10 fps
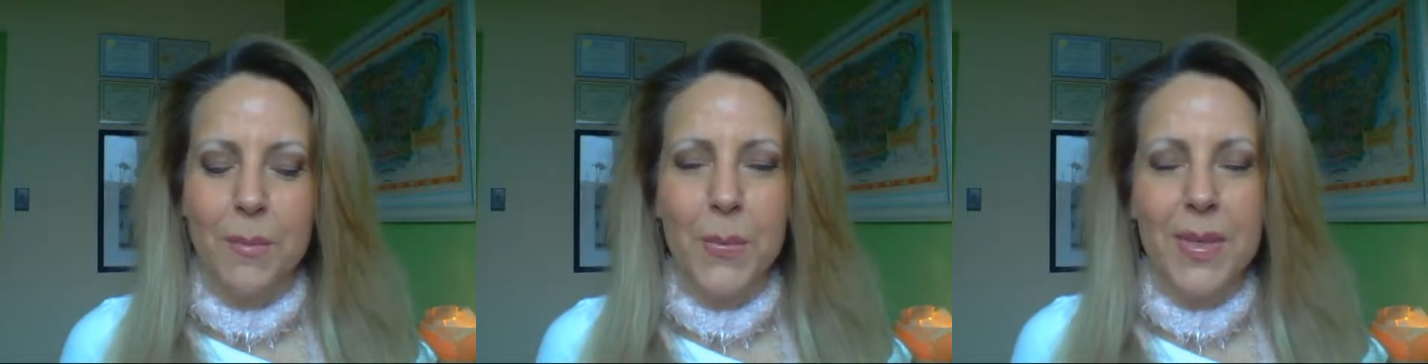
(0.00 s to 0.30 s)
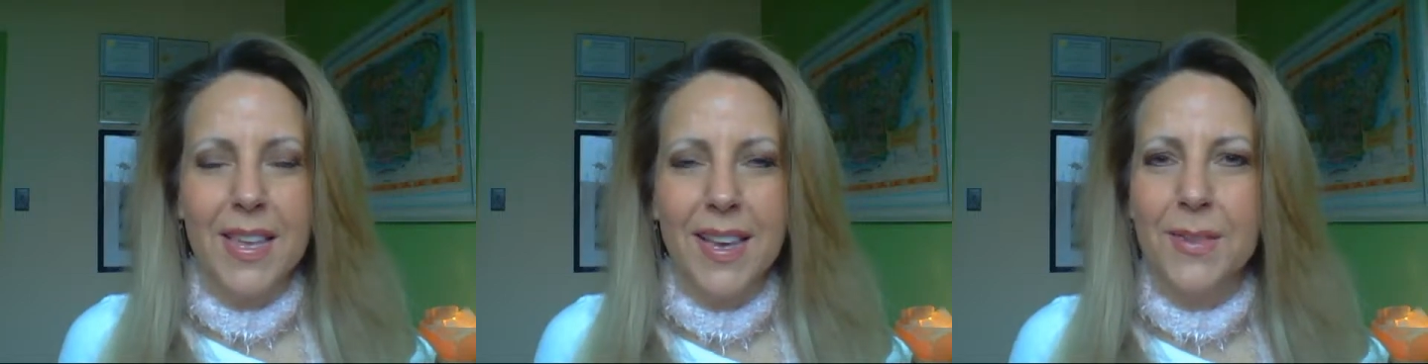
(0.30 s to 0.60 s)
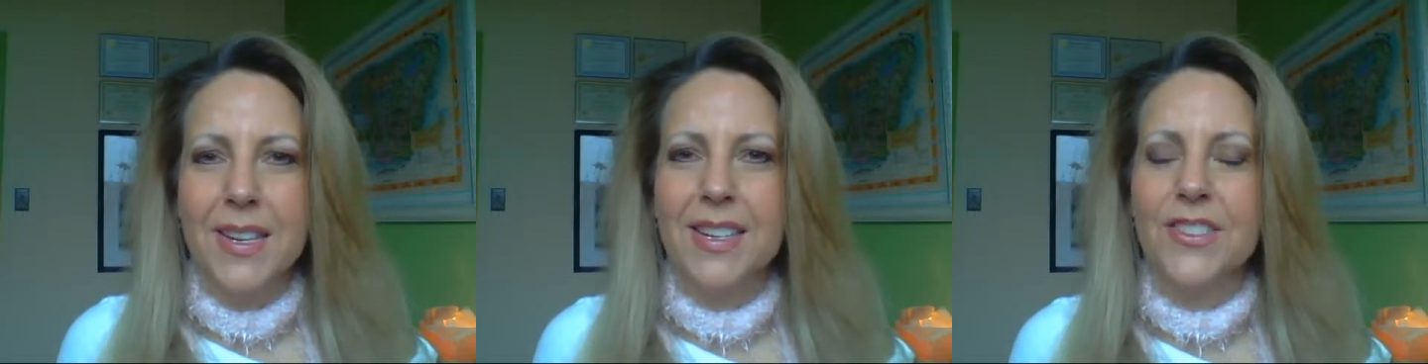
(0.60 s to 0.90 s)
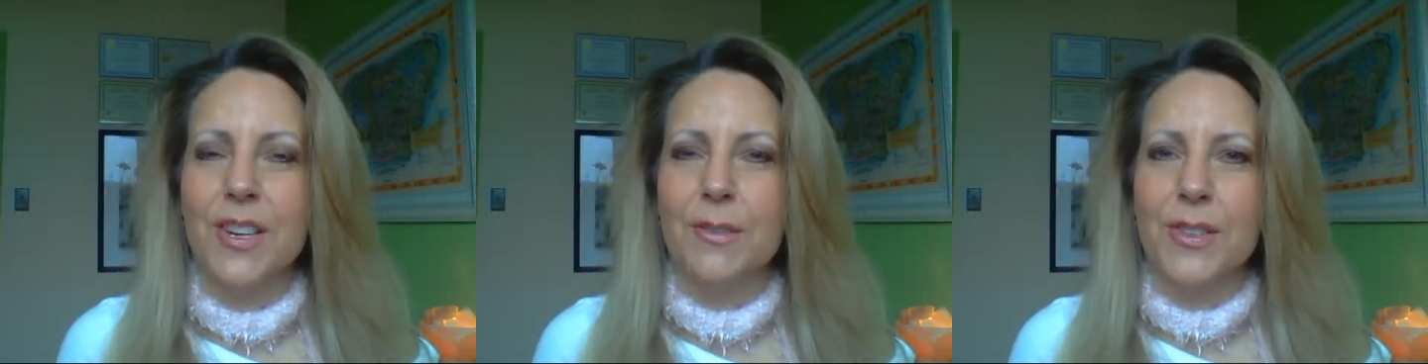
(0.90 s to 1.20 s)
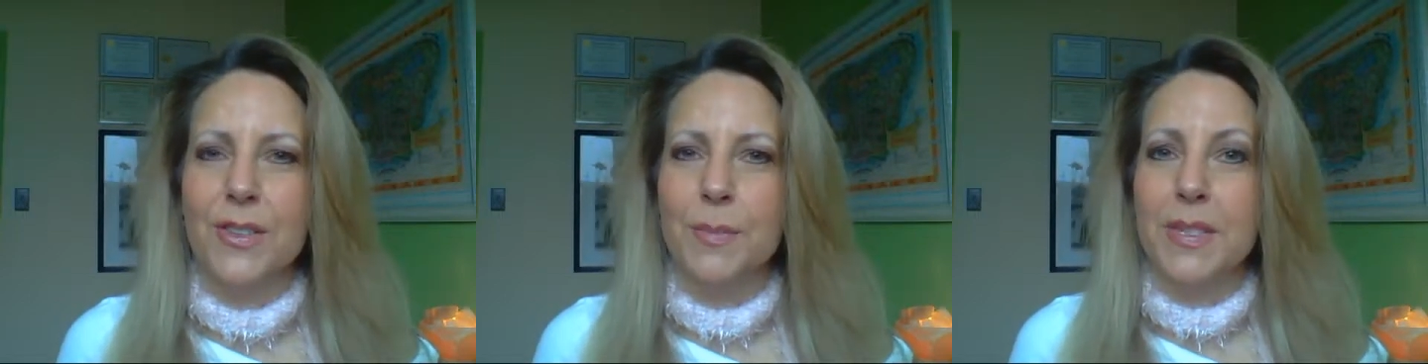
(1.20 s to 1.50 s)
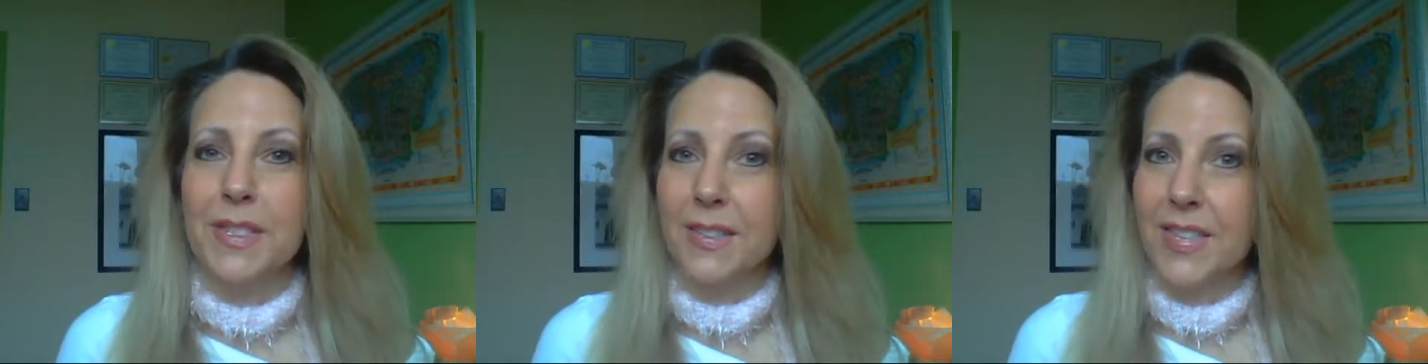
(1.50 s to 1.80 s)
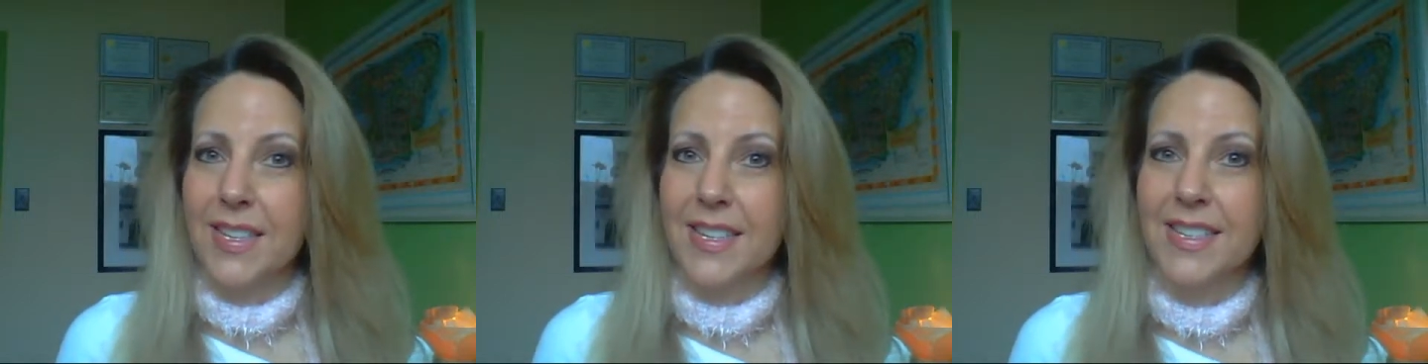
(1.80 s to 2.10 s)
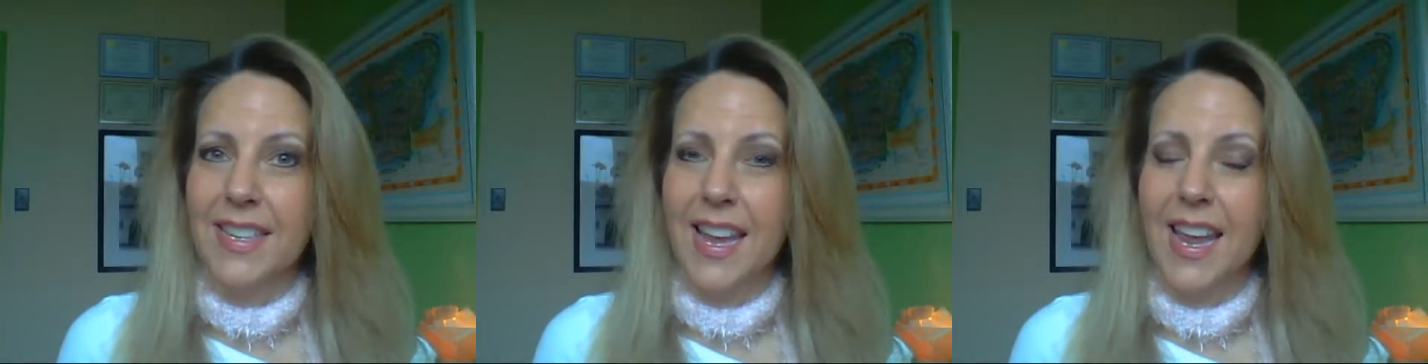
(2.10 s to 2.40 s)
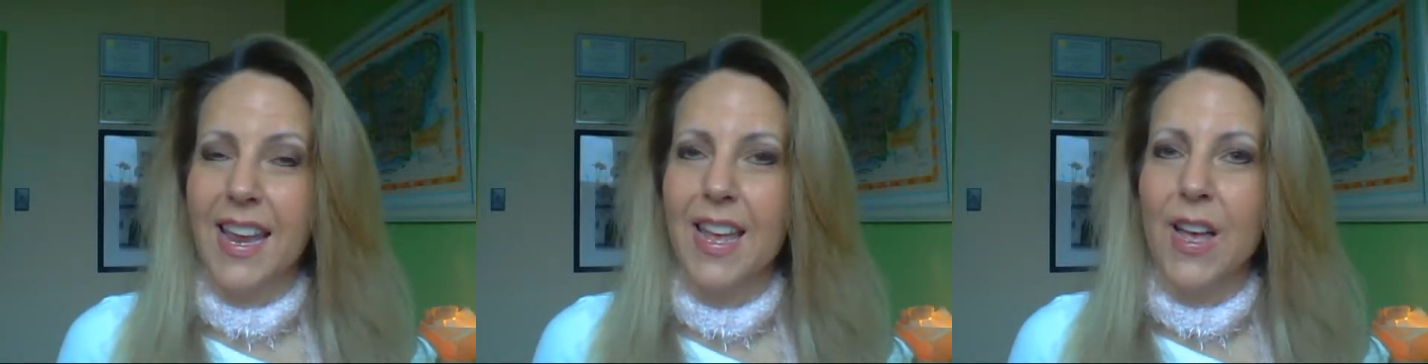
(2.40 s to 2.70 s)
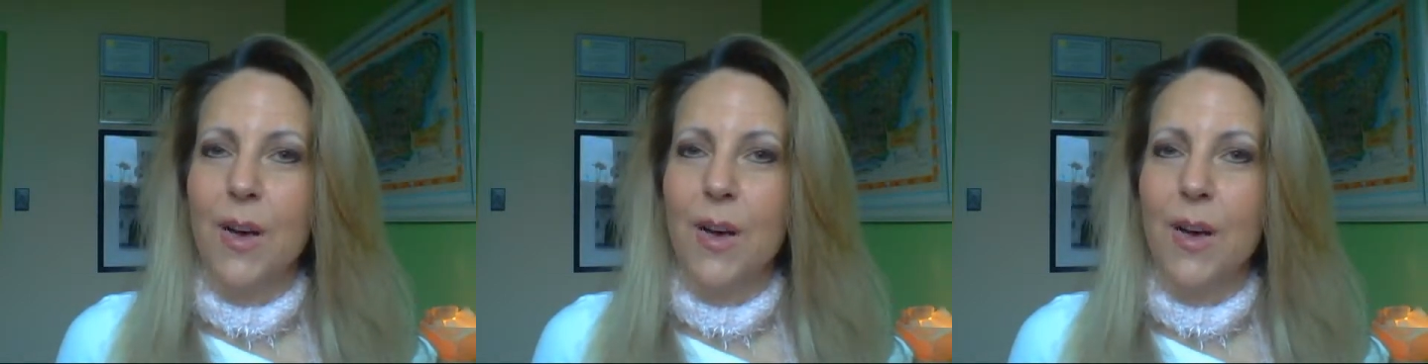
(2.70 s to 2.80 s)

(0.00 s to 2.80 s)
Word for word: But one thing I wanted to share with you specifically today